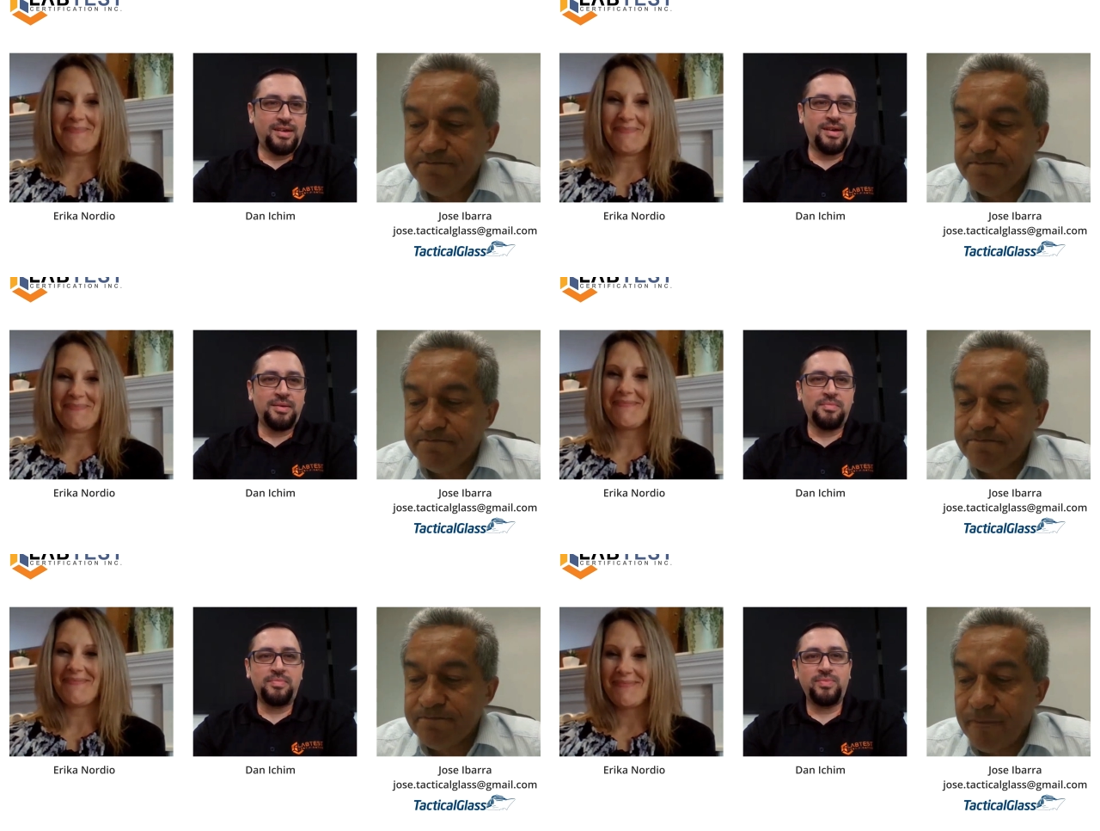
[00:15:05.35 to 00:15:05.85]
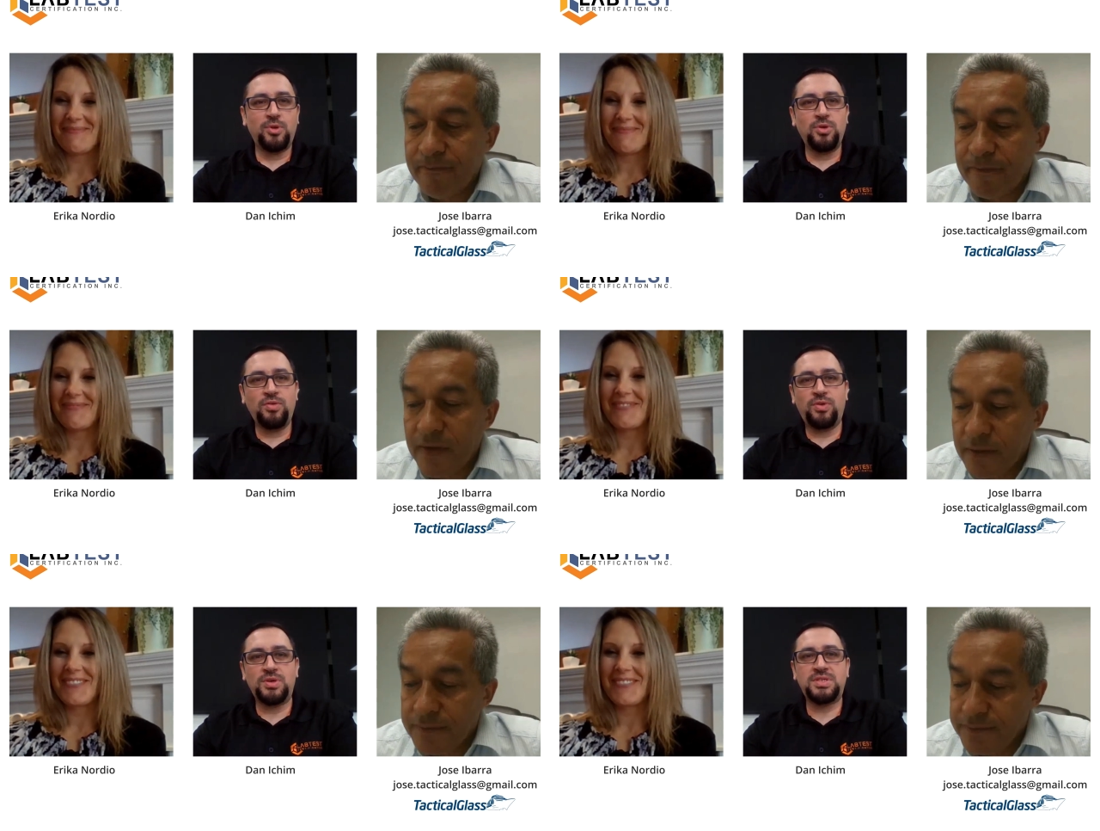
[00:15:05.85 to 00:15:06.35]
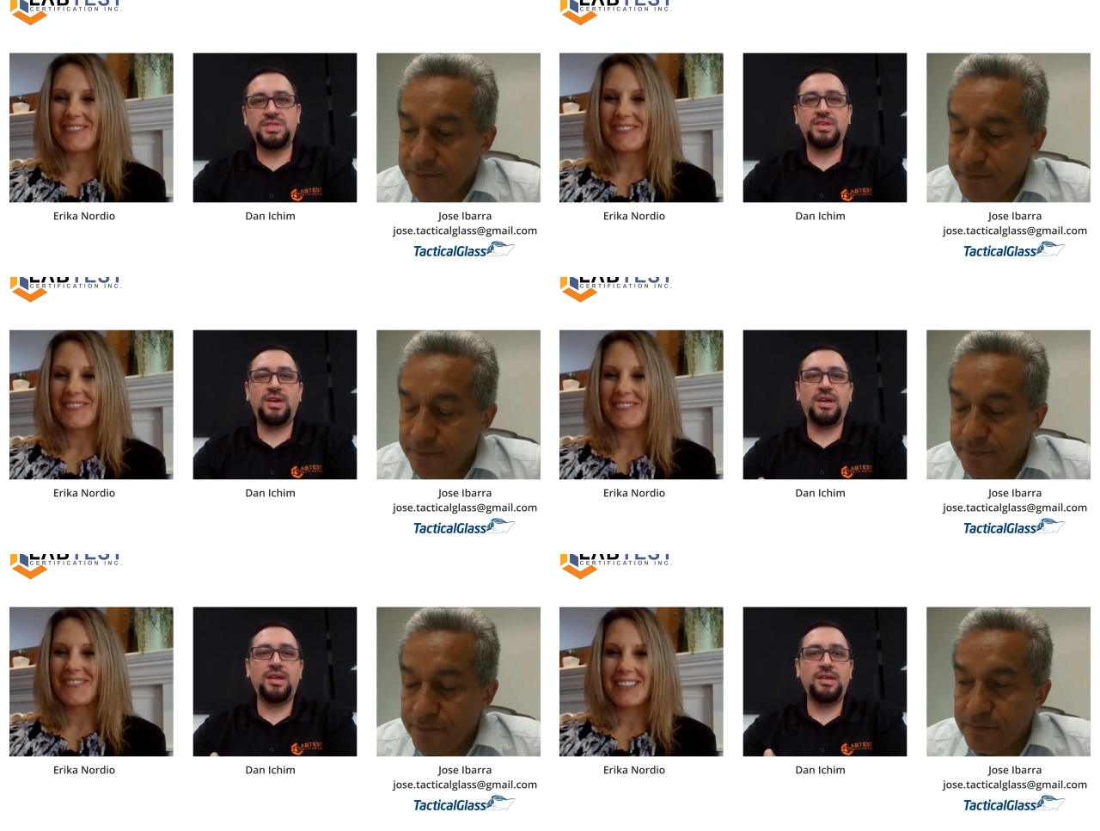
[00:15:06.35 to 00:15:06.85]
Speaker 1: Um, do you
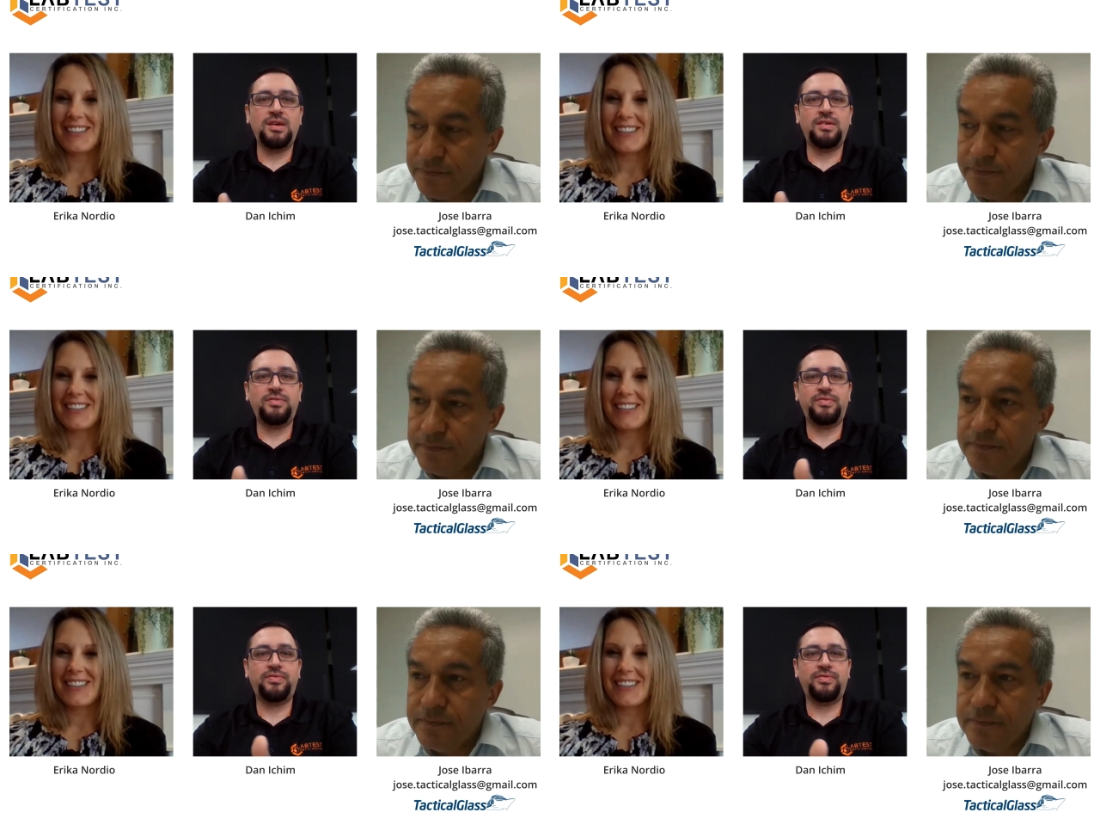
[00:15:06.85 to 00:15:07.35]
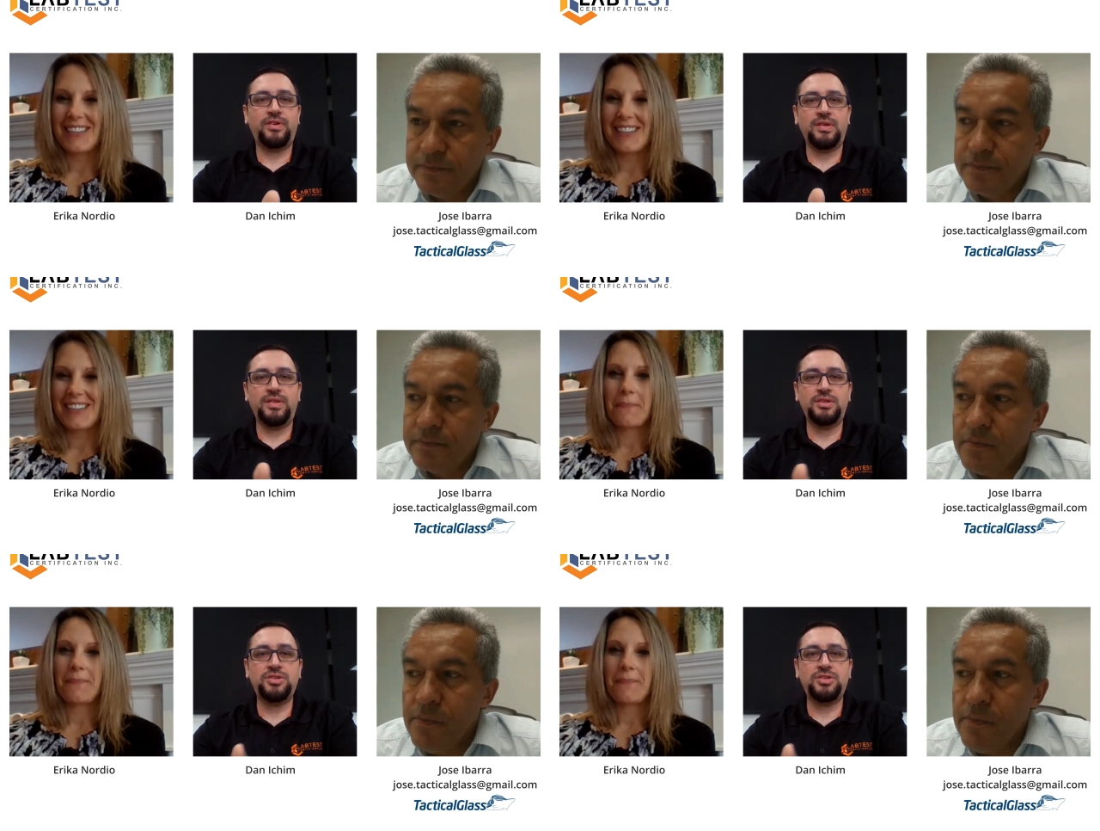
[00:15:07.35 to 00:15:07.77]
foresee any of uh,